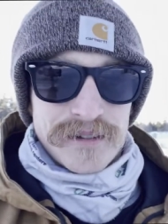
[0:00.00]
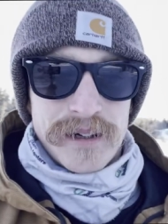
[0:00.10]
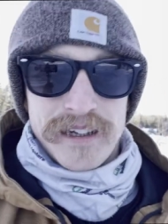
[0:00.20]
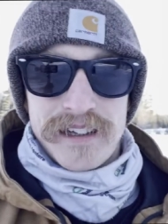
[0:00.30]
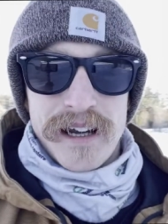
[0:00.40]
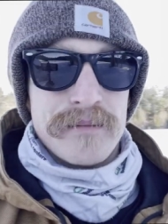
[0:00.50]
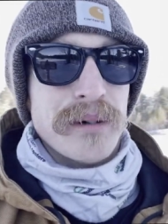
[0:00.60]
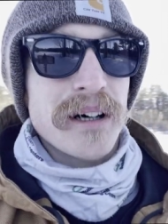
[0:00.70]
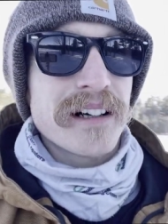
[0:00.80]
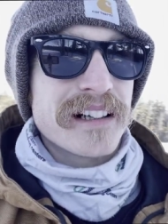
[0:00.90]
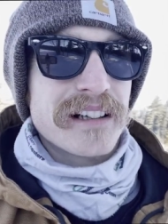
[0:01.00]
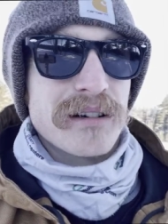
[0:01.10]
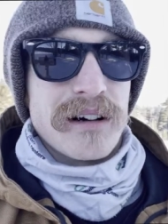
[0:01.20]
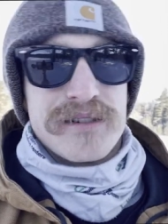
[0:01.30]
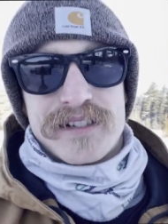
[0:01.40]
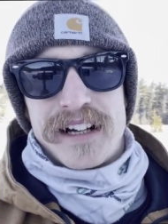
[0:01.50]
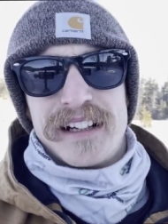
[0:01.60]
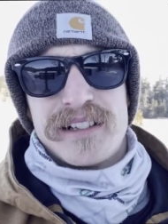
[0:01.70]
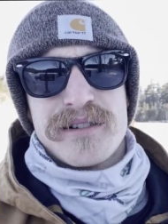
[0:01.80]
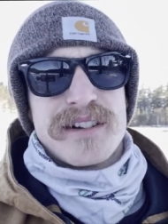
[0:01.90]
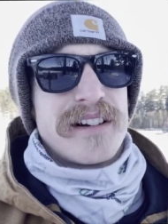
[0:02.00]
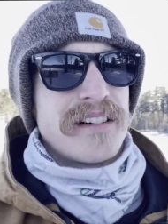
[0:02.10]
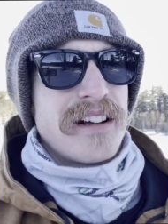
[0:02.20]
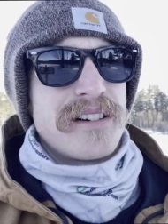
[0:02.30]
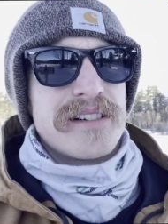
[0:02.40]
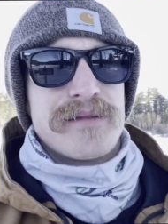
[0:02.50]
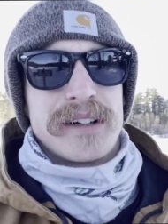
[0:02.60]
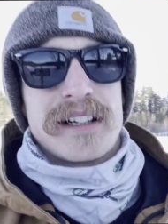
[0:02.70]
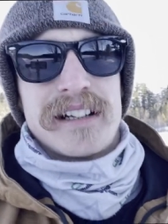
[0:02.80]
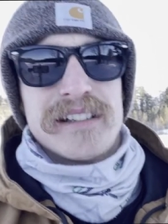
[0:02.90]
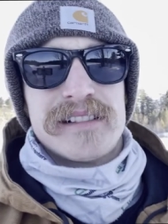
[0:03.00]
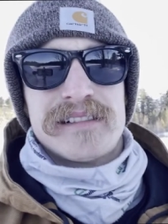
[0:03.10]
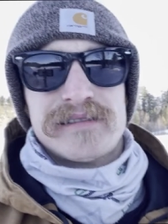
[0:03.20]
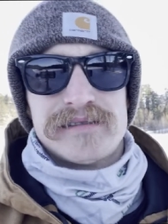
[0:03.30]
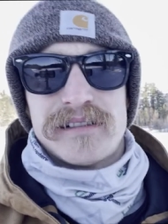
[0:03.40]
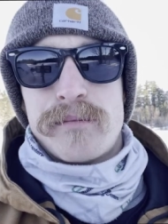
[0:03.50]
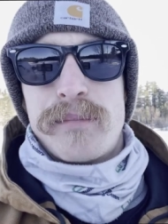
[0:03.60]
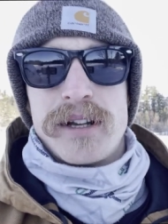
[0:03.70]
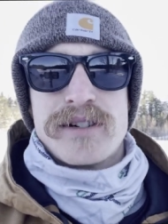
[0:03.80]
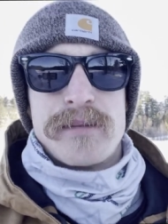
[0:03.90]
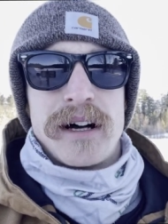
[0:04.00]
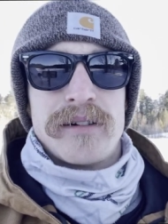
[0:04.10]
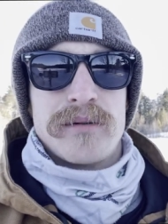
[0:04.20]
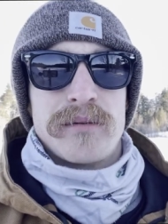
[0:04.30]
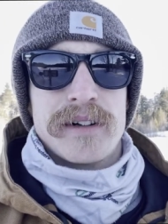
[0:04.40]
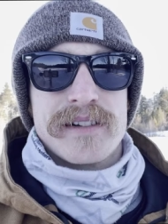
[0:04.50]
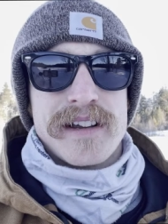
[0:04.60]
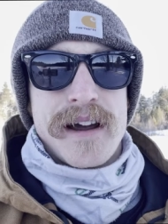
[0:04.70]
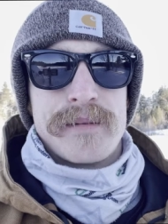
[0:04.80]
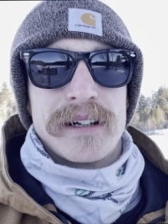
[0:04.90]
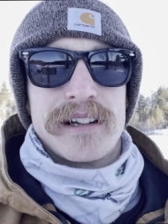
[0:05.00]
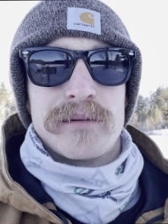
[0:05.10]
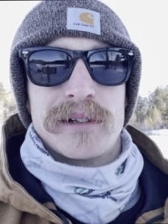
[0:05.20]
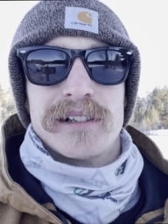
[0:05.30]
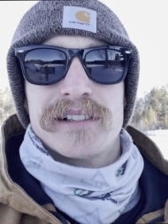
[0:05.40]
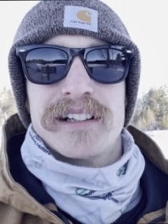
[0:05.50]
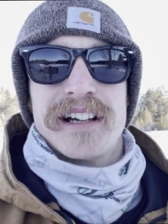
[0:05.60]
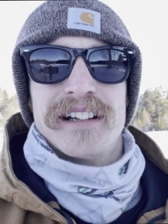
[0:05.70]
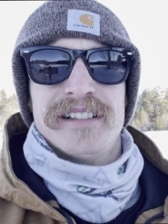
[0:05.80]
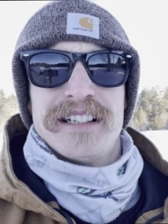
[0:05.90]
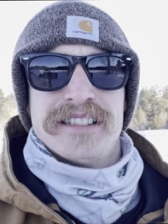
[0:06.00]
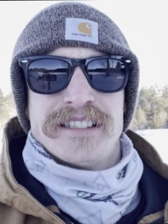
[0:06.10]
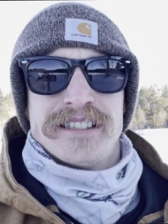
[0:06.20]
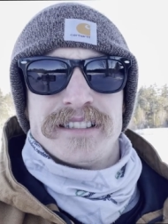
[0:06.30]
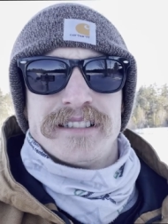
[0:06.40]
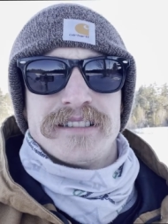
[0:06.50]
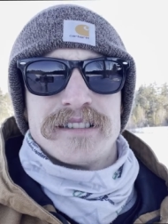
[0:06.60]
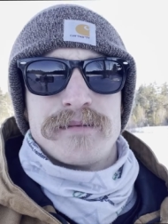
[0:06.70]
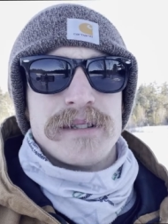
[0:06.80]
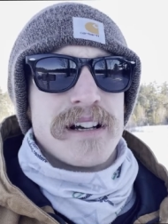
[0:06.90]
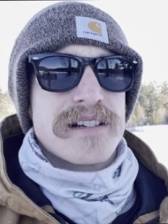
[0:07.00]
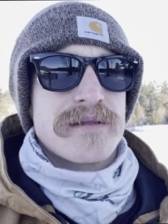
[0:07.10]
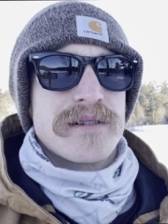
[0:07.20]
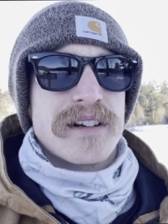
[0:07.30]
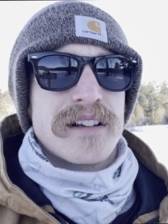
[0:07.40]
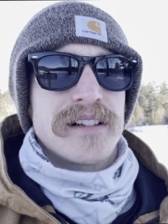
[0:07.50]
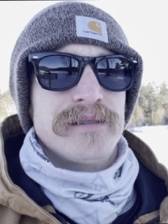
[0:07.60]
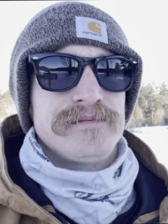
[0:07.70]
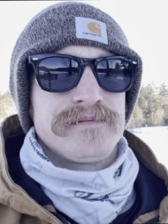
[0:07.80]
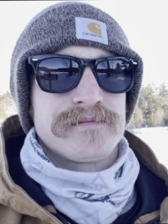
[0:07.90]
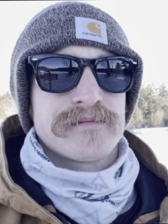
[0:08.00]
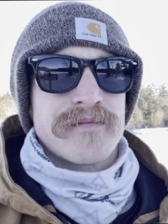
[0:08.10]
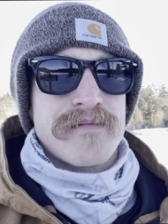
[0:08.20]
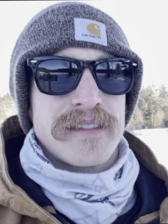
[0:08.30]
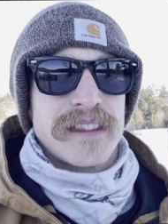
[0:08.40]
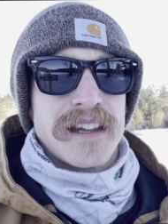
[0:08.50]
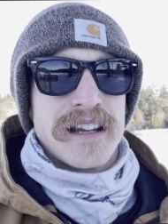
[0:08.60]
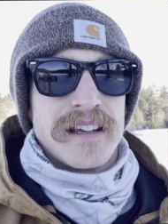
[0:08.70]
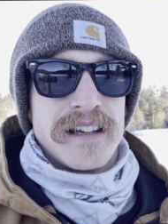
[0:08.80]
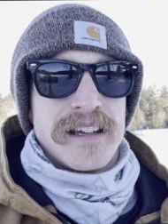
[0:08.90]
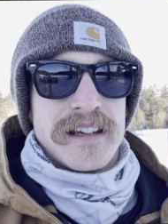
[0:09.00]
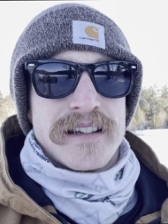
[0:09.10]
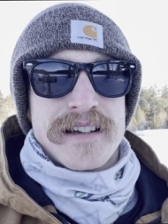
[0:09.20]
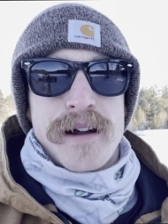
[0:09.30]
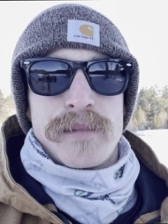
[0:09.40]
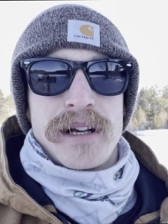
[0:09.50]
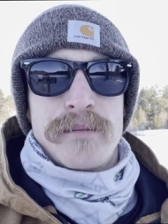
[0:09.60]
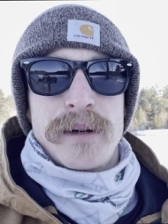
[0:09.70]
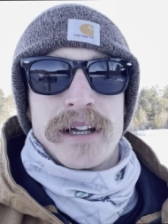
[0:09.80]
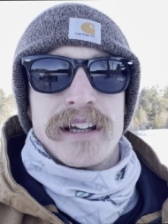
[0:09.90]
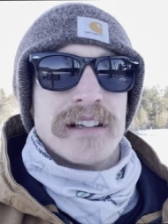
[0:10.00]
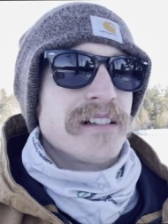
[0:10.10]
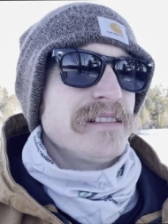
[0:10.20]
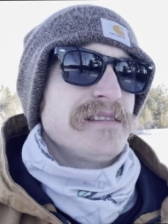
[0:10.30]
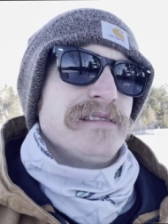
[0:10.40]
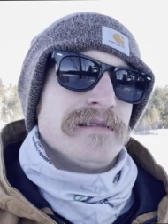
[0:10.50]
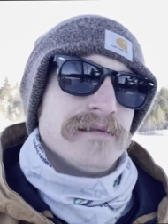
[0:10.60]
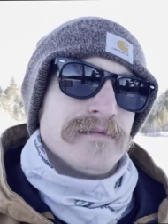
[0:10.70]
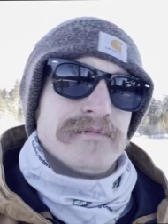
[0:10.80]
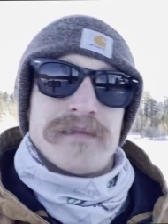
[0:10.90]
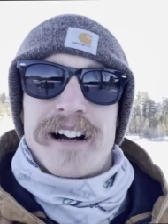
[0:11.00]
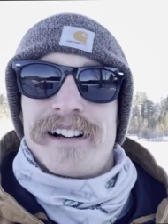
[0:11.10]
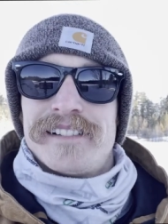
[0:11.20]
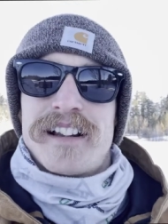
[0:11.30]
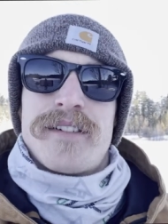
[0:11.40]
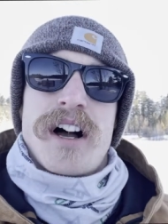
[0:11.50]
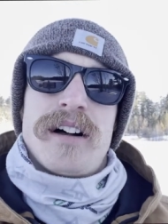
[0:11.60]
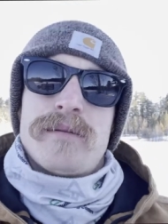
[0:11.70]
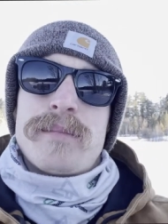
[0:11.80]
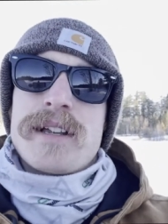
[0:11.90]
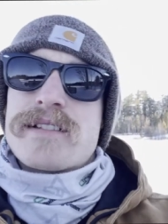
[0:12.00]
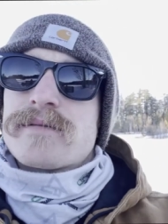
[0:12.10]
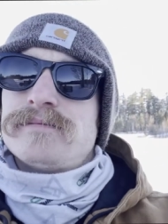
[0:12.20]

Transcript: read a damn book go outside do something other than freaking bitch about what's happening in the world today just be nice to each other stop being a bigot all right. Love y'all. Peace.